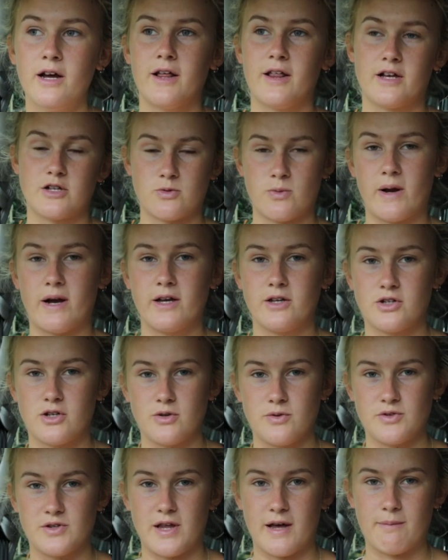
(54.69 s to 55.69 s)
That's why I
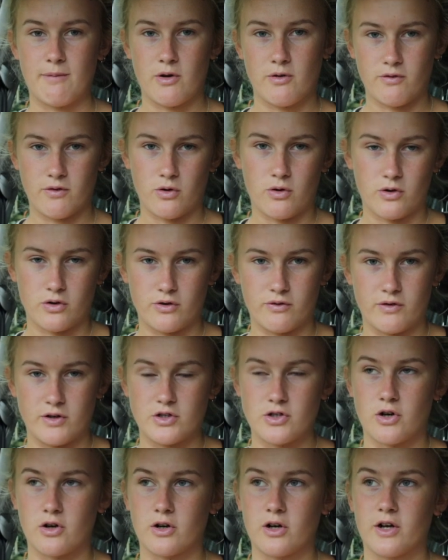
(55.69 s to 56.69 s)
choose them over ordinary
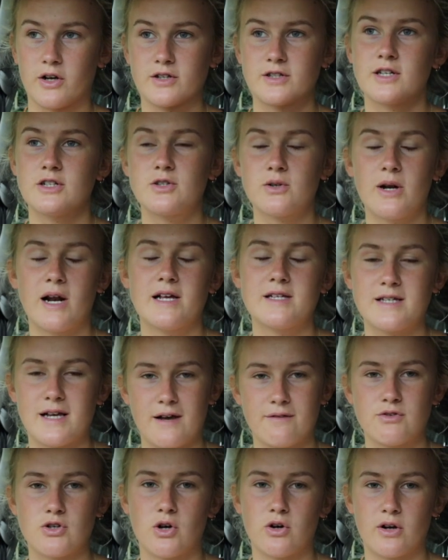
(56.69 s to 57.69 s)
chocolate, because I do like to
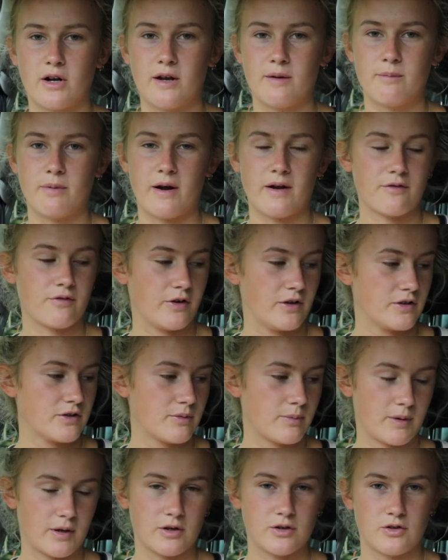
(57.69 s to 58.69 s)
have chocolate in
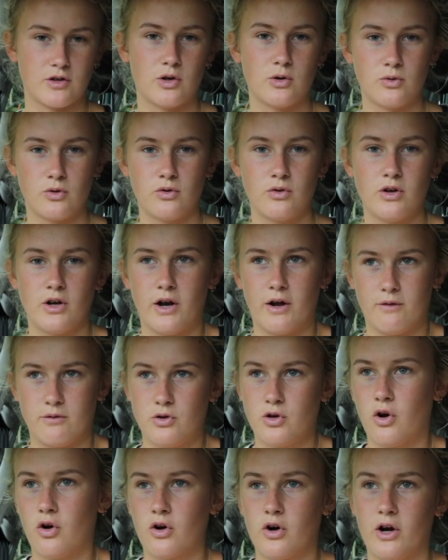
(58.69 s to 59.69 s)
breakfast, because who's, you know,
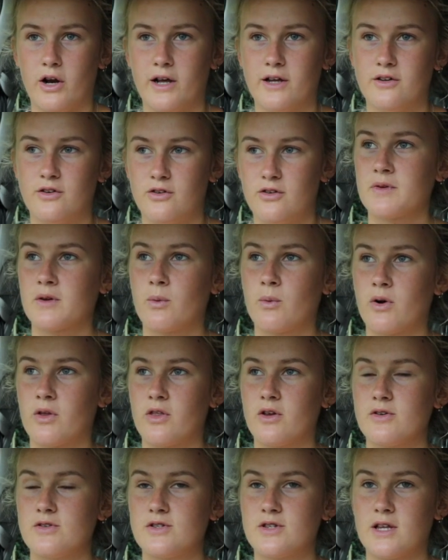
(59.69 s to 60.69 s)
chocolate is one of
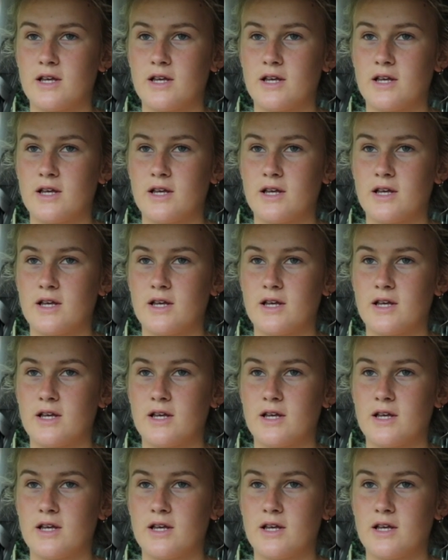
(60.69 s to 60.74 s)
those